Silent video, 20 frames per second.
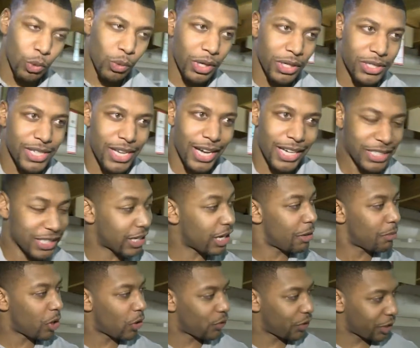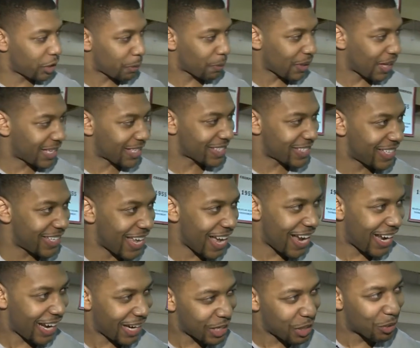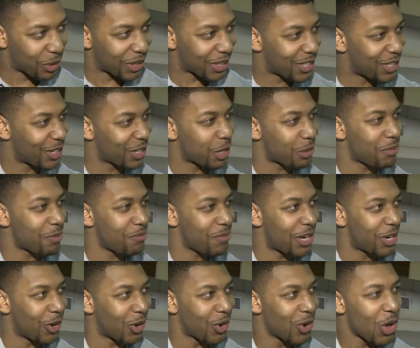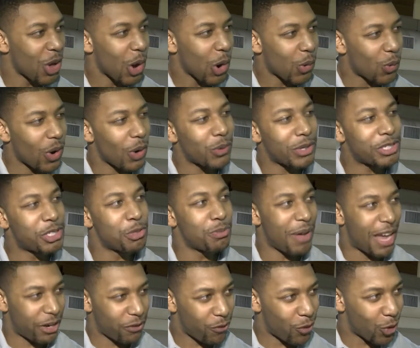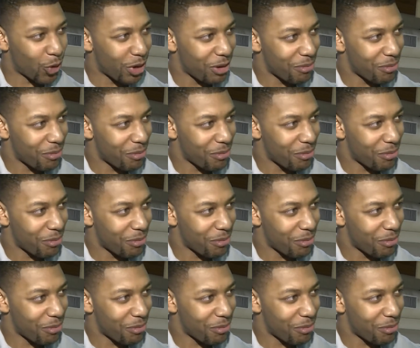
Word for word: was uh, to come over to your place today and you were to cook him a meal, what would you make for him?